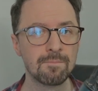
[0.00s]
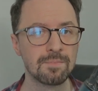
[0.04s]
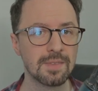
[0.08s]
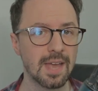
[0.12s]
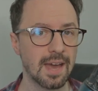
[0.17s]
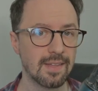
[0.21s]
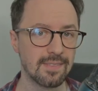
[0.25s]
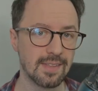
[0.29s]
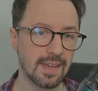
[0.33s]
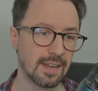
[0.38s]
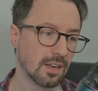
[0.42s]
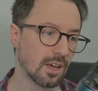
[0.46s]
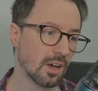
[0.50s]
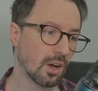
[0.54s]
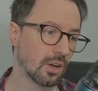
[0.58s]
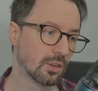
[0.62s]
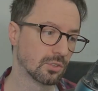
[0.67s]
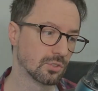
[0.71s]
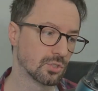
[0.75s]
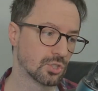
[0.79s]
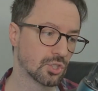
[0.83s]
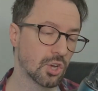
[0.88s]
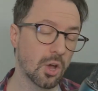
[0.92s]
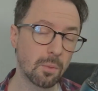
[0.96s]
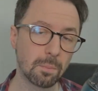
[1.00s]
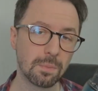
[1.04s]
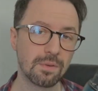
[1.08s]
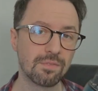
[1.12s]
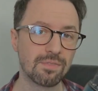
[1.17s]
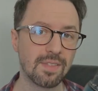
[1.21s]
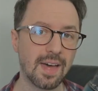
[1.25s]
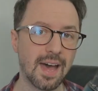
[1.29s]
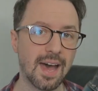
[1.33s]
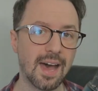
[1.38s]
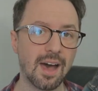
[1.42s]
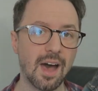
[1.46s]
And then on top of
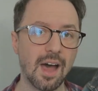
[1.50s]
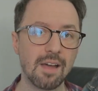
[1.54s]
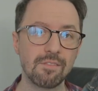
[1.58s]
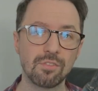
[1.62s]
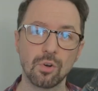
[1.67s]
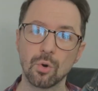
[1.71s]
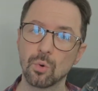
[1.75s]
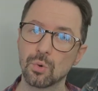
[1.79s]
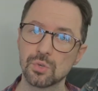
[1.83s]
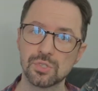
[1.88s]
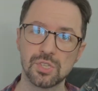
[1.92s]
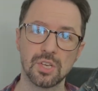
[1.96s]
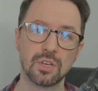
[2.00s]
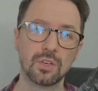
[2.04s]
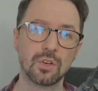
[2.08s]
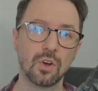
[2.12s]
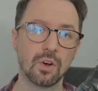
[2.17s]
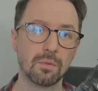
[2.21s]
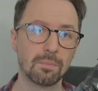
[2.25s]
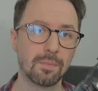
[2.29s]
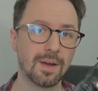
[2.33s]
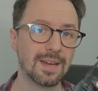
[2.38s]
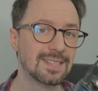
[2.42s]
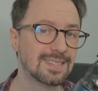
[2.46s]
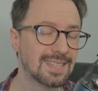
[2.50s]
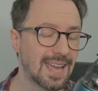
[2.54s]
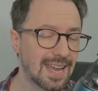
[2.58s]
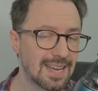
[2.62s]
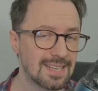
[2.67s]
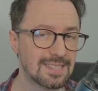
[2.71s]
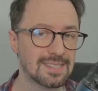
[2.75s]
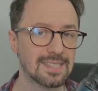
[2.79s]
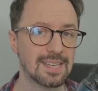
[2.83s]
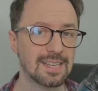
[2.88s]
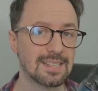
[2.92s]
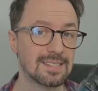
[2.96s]
that, I've also got my
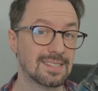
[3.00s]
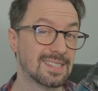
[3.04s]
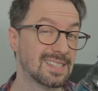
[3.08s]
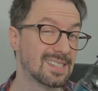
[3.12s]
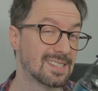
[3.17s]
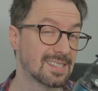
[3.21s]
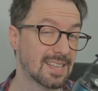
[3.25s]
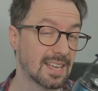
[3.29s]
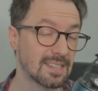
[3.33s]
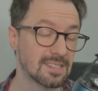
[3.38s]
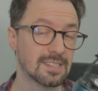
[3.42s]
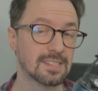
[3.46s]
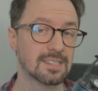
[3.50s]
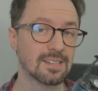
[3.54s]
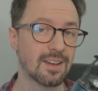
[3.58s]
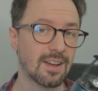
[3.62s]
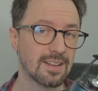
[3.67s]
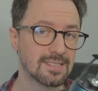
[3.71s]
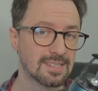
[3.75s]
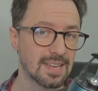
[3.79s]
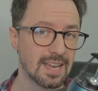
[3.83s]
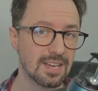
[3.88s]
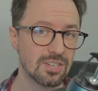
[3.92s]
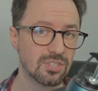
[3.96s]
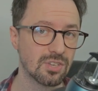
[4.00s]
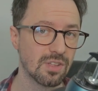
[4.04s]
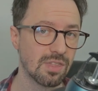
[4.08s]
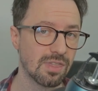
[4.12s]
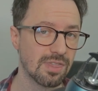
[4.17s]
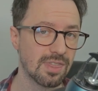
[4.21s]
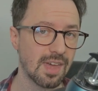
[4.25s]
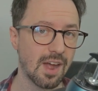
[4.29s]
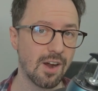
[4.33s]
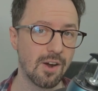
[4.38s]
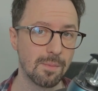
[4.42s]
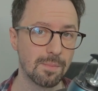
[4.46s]
dating desensitization
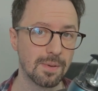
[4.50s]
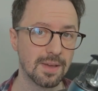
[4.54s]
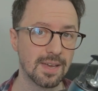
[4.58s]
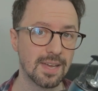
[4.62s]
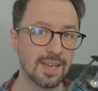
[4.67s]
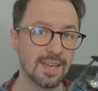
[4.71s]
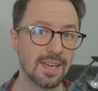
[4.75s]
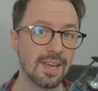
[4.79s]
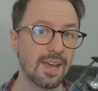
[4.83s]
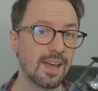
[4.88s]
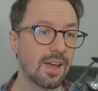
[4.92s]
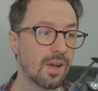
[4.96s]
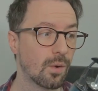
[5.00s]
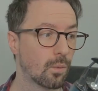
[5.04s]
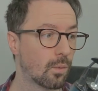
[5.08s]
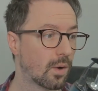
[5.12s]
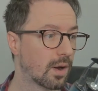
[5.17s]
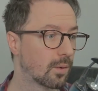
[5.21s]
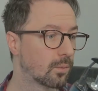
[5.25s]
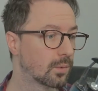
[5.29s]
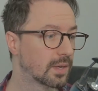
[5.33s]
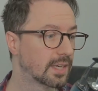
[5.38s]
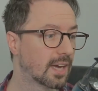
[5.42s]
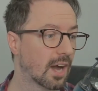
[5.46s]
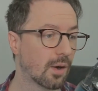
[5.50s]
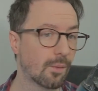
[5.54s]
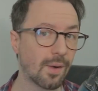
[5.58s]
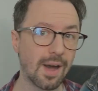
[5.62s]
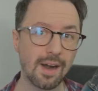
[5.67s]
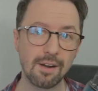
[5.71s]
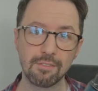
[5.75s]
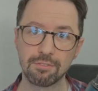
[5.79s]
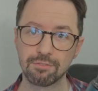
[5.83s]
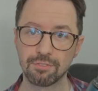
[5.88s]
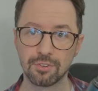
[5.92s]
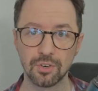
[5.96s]
therapy, where we go
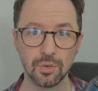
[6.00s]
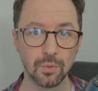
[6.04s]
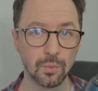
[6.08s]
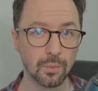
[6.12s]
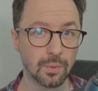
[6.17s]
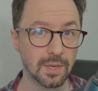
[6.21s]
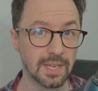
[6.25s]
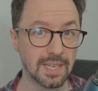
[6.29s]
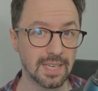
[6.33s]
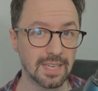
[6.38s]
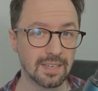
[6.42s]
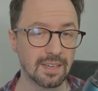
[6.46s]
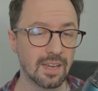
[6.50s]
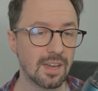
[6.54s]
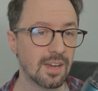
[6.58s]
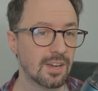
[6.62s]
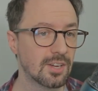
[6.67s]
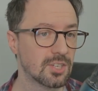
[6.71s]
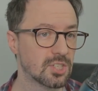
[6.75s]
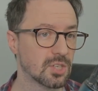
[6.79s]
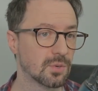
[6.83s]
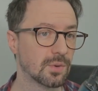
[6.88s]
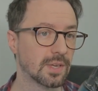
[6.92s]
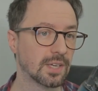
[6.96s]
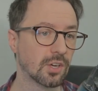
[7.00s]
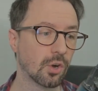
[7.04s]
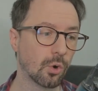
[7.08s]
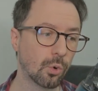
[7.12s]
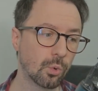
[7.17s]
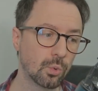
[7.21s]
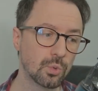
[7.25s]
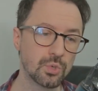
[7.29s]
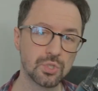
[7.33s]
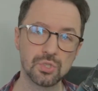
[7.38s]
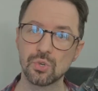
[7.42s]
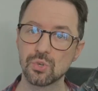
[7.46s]
out for a week doing
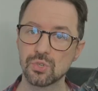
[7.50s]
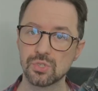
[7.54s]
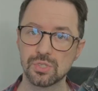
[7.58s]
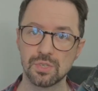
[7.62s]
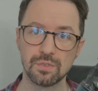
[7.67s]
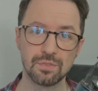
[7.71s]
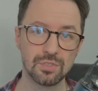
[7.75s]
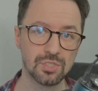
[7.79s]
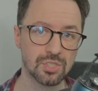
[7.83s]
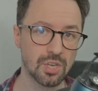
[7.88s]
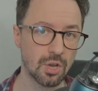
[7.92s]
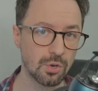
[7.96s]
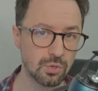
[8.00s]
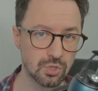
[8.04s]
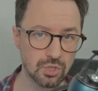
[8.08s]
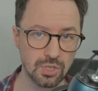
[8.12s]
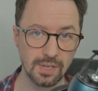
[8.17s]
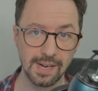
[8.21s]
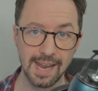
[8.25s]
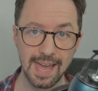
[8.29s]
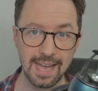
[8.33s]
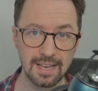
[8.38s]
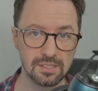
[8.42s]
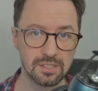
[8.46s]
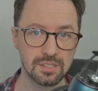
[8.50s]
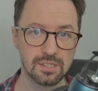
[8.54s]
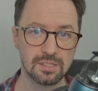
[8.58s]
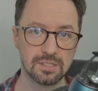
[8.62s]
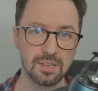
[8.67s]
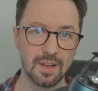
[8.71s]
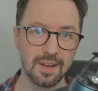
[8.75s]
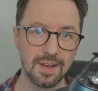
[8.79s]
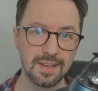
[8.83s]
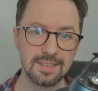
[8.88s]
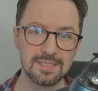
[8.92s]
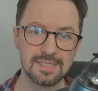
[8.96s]
all sorts of social
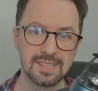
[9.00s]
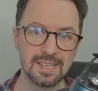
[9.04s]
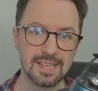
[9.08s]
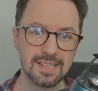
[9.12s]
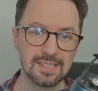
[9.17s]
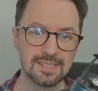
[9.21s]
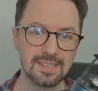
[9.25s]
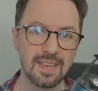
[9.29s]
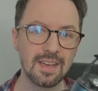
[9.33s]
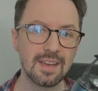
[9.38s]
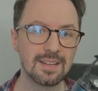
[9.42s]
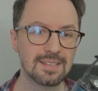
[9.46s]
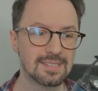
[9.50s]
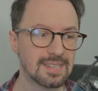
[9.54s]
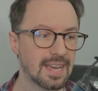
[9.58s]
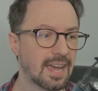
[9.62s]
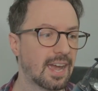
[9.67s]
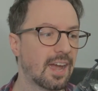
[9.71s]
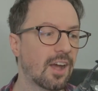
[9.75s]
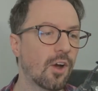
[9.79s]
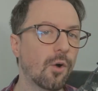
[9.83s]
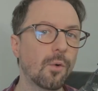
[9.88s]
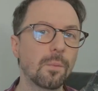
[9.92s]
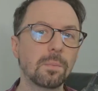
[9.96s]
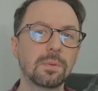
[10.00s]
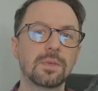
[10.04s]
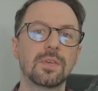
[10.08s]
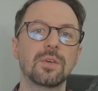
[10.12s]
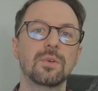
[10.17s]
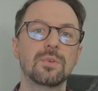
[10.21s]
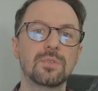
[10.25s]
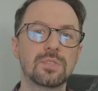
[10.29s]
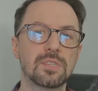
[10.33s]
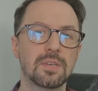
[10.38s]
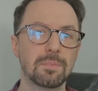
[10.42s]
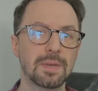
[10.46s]
exercises to help
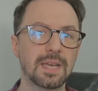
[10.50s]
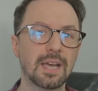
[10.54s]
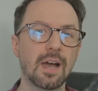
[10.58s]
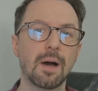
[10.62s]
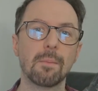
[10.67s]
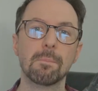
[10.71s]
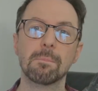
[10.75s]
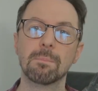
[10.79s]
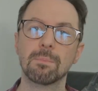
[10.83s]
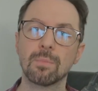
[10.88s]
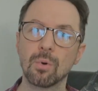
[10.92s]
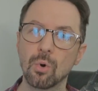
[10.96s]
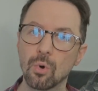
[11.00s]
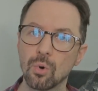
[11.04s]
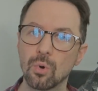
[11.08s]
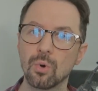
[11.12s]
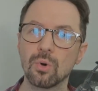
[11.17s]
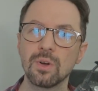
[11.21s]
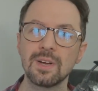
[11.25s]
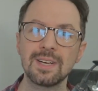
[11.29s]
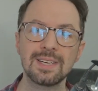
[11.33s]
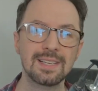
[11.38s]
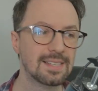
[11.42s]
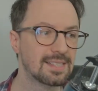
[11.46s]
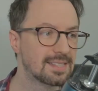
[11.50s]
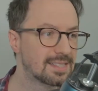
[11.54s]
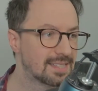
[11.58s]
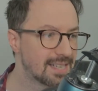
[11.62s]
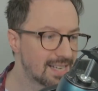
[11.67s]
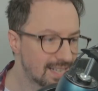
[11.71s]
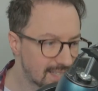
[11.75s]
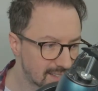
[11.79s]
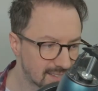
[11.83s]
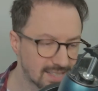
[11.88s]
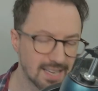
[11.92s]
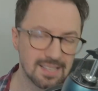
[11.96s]
you to become more
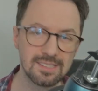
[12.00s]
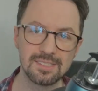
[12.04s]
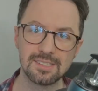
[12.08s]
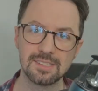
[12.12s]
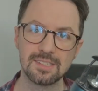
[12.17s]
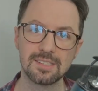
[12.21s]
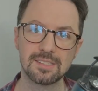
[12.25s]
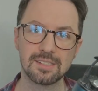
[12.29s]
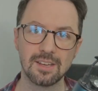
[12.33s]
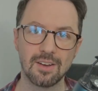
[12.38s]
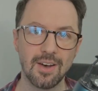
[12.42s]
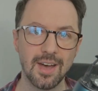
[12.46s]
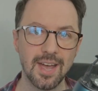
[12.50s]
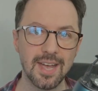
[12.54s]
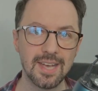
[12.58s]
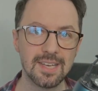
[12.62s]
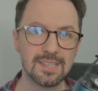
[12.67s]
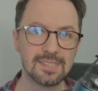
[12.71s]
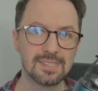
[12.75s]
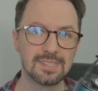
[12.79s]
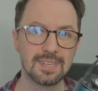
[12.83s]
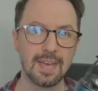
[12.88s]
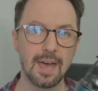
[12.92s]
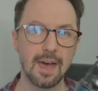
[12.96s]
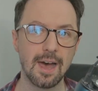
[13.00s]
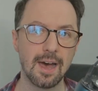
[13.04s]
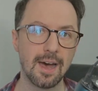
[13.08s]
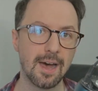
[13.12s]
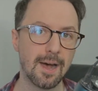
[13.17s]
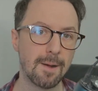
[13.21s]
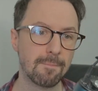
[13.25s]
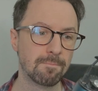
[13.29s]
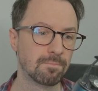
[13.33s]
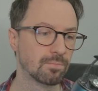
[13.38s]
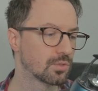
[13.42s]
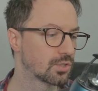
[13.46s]
desensitized
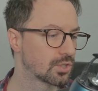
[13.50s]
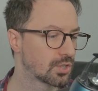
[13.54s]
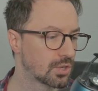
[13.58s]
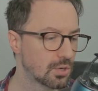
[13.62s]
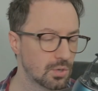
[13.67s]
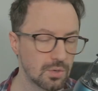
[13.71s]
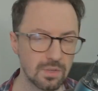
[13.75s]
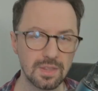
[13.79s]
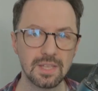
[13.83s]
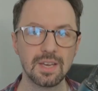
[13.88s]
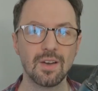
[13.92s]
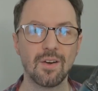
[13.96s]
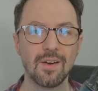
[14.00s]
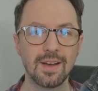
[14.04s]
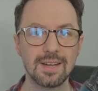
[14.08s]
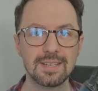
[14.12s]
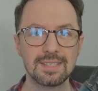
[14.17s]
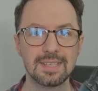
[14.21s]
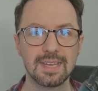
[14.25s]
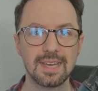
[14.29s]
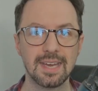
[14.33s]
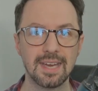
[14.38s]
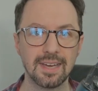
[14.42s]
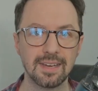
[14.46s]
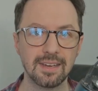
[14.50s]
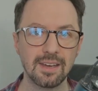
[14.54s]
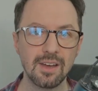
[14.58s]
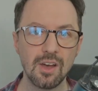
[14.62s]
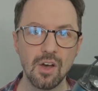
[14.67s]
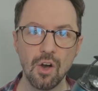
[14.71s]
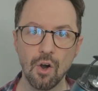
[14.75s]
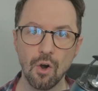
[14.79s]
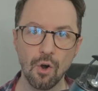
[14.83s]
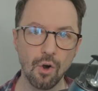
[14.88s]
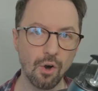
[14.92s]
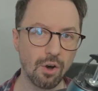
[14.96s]
um, to the idea
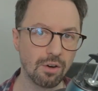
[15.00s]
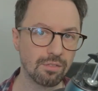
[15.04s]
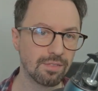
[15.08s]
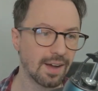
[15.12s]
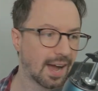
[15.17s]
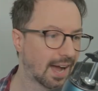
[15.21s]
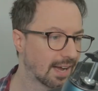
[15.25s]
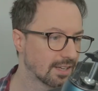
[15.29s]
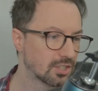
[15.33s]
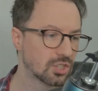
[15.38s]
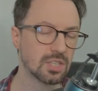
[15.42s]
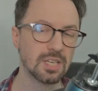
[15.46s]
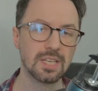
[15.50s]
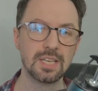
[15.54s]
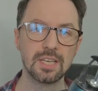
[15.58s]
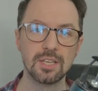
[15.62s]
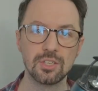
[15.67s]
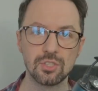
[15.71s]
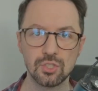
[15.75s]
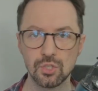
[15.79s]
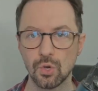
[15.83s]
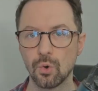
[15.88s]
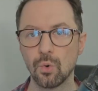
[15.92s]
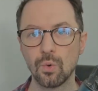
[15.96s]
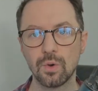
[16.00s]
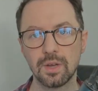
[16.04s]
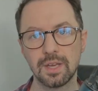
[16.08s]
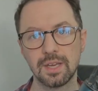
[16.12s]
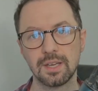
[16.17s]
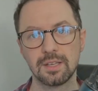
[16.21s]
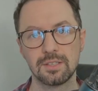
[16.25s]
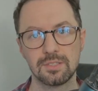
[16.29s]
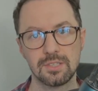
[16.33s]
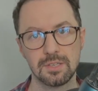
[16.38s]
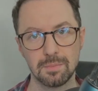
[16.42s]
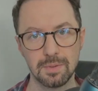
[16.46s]
of actually
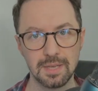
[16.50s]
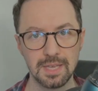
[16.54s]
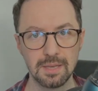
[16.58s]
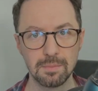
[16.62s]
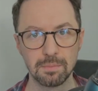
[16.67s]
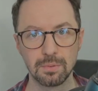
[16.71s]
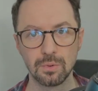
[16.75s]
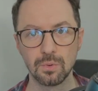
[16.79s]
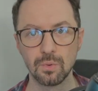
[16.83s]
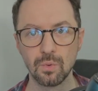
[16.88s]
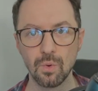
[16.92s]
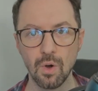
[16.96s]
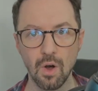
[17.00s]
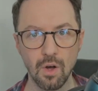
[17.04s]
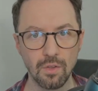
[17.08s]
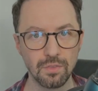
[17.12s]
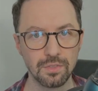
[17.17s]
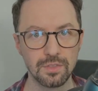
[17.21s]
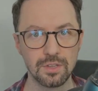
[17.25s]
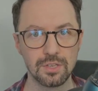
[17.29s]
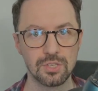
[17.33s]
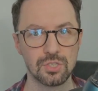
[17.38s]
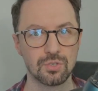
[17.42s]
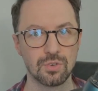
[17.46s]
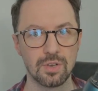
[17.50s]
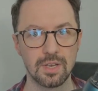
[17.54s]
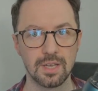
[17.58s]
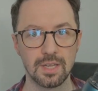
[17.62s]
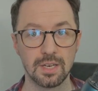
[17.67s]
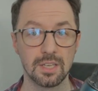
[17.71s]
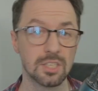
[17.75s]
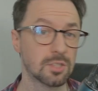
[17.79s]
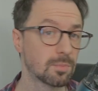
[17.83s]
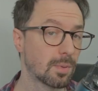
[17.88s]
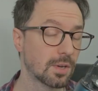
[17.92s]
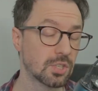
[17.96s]
talking to people on the street,
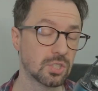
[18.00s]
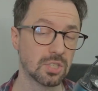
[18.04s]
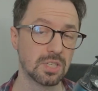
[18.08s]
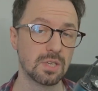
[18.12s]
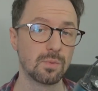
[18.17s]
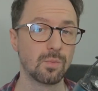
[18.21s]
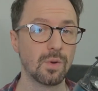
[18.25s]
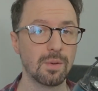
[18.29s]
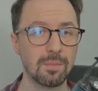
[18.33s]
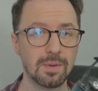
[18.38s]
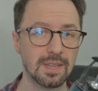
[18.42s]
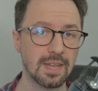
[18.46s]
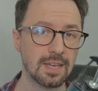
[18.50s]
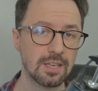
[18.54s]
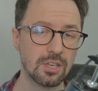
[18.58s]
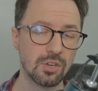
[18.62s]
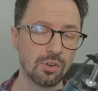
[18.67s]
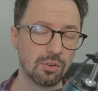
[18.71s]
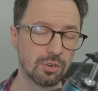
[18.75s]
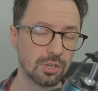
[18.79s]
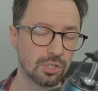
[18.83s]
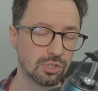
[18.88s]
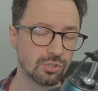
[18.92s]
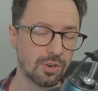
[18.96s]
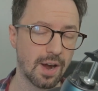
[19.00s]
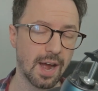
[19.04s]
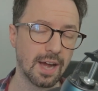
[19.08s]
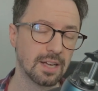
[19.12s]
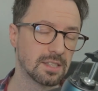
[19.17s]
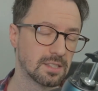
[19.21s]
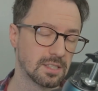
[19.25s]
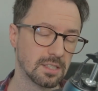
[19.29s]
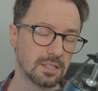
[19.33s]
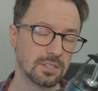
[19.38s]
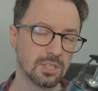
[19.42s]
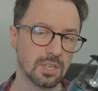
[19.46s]
and especially women that you're
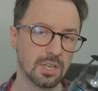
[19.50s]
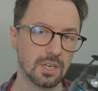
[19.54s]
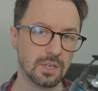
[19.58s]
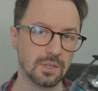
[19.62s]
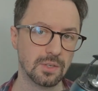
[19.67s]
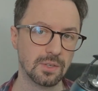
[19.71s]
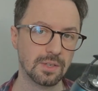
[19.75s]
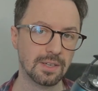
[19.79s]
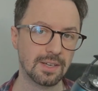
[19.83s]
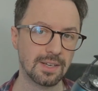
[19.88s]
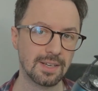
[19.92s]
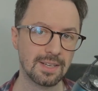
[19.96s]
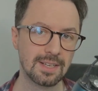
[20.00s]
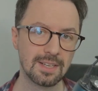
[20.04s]
attracted to.